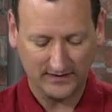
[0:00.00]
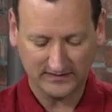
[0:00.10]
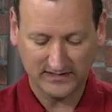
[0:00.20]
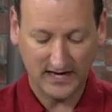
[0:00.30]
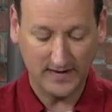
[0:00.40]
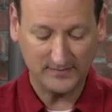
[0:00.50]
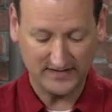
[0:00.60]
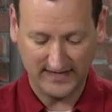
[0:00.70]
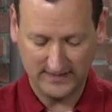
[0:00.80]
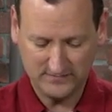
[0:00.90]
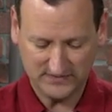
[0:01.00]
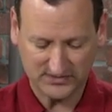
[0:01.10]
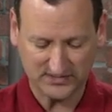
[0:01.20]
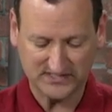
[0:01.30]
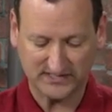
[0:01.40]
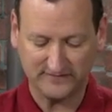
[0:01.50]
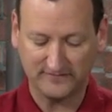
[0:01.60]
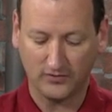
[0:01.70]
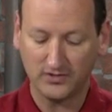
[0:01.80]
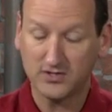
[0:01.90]
Common name, so this is the
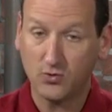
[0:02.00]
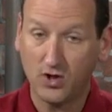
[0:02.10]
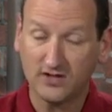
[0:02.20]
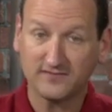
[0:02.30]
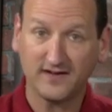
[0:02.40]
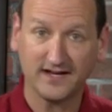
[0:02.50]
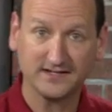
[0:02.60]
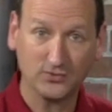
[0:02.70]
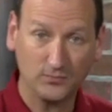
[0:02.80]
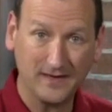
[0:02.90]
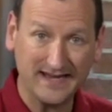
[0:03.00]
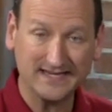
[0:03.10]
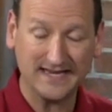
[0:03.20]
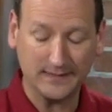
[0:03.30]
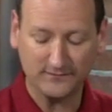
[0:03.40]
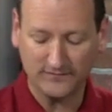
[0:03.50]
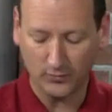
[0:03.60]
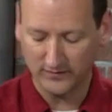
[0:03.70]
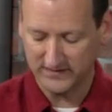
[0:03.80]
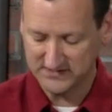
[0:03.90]
fully qualified domain name
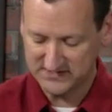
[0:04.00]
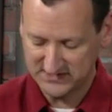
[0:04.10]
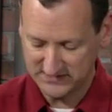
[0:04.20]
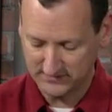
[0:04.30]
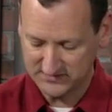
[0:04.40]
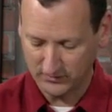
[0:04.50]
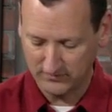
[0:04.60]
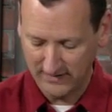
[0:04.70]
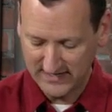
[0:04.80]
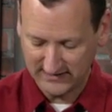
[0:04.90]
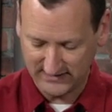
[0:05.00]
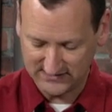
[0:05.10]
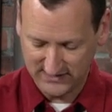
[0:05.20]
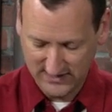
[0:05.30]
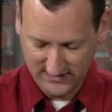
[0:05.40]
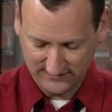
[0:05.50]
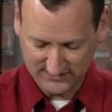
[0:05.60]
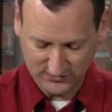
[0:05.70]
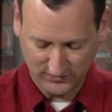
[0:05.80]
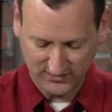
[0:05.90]
for this system. So in my case,
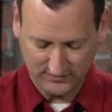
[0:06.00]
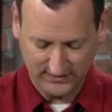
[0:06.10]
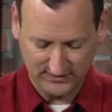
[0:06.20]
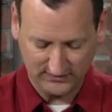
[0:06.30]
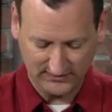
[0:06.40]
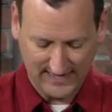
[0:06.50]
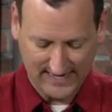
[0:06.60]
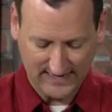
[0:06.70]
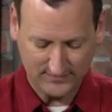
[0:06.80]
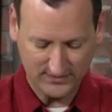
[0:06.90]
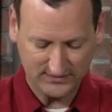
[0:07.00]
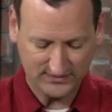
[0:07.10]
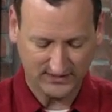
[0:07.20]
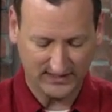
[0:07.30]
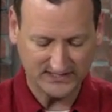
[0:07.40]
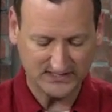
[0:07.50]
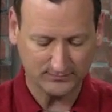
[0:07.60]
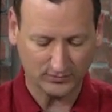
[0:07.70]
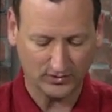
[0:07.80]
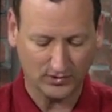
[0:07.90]
that's going to be
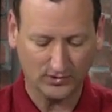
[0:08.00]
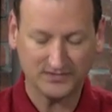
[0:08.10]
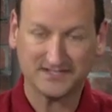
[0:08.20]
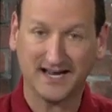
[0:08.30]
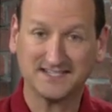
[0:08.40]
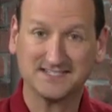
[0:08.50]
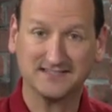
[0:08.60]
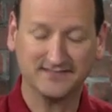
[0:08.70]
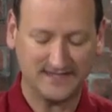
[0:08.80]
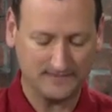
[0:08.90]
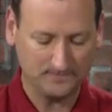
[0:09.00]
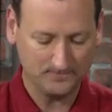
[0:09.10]
lab.itpro.tv.